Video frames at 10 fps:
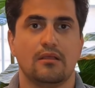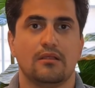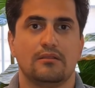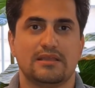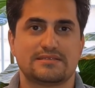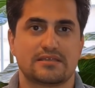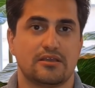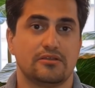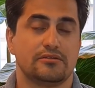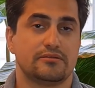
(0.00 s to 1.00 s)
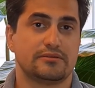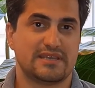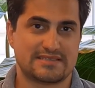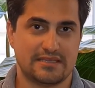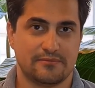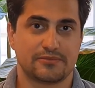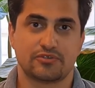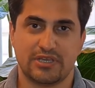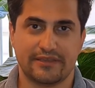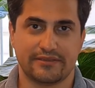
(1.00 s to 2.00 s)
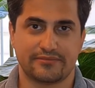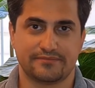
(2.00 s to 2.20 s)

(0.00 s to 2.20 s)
Let's test them together.